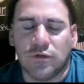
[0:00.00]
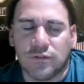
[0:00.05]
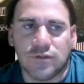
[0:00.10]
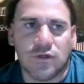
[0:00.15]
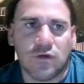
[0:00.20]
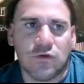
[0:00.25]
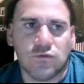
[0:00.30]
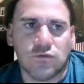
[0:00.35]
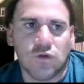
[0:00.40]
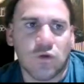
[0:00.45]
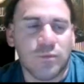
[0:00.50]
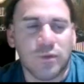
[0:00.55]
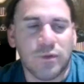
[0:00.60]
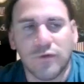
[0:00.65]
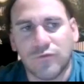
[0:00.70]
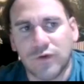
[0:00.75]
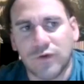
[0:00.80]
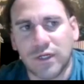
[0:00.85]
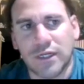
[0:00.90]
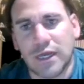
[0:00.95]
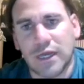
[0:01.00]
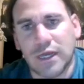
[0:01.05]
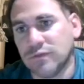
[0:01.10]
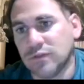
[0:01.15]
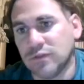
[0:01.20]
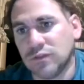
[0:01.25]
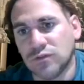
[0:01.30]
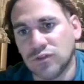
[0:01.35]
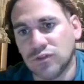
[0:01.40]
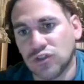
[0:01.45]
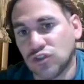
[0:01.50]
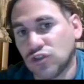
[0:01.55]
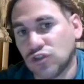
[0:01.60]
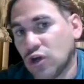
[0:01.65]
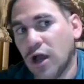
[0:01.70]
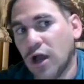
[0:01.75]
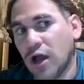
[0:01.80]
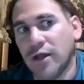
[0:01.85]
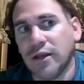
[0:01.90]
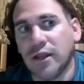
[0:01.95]
So don't be afraid to have the students
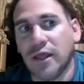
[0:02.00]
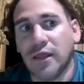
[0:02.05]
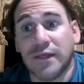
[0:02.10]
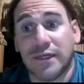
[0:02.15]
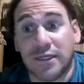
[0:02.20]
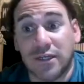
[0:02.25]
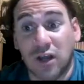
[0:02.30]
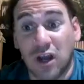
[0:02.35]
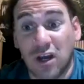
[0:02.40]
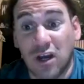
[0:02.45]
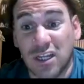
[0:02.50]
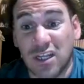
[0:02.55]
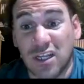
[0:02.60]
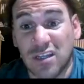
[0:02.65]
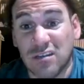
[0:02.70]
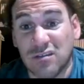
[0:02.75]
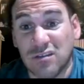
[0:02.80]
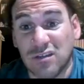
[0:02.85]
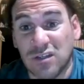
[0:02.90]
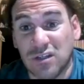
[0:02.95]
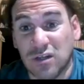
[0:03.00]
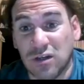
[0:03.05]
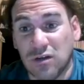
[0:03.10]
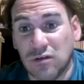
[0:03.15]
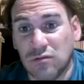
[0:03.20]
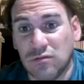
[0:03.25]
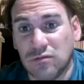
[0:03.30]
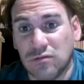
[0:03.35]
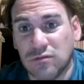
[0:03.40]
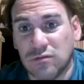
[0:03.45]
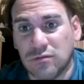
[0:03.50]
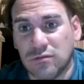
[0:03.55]
draw it and then cut it, you know?